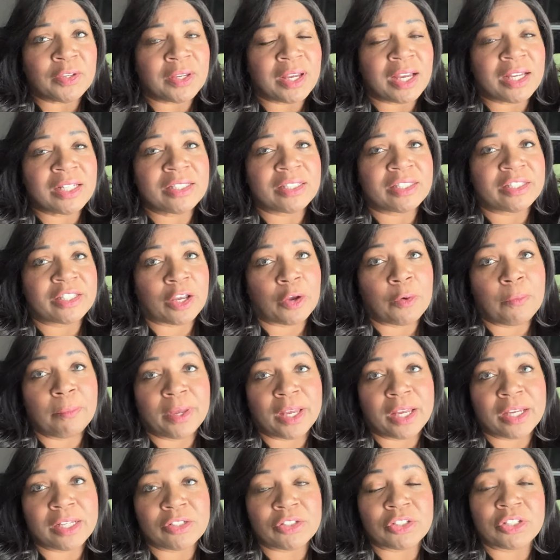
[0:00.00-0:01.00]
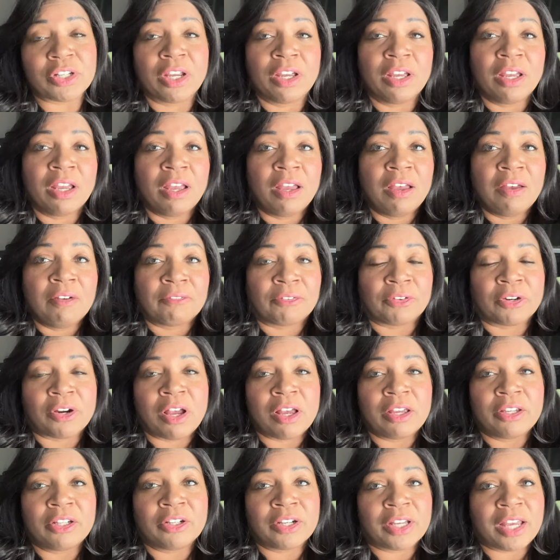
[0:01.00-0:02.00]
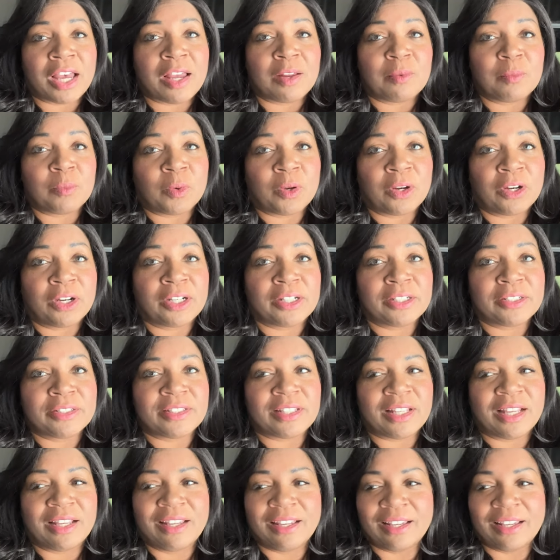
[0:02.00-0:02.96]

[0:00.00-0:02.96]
guys so much for all your kind words